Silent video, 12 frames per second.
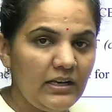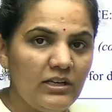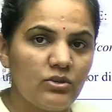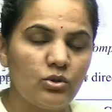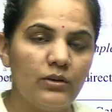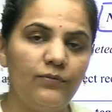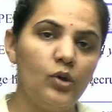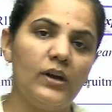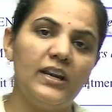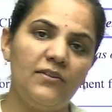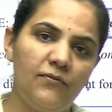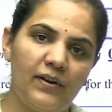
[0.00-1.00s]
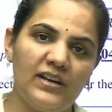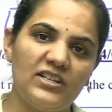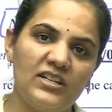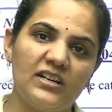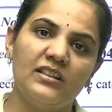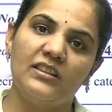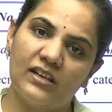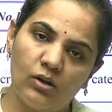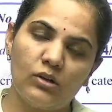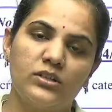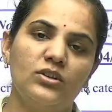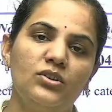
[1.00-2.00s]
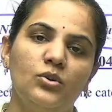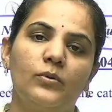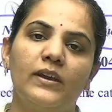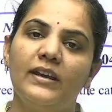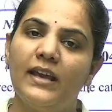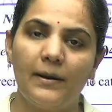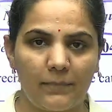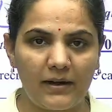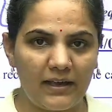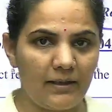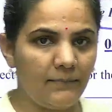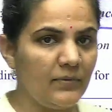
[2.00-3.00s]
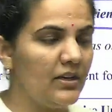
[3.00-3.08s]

So if you are a fresher, then also you can apply.